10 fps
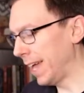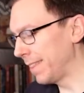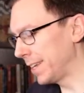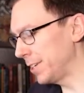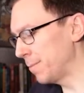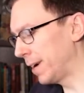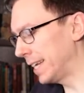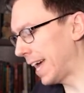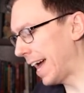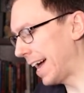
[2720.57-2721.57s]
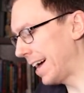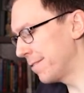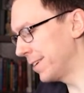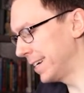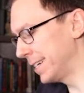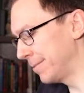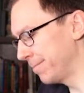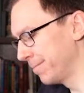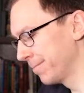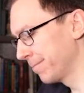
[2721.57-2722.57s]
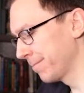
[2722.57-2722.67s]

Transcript: and then you might have um,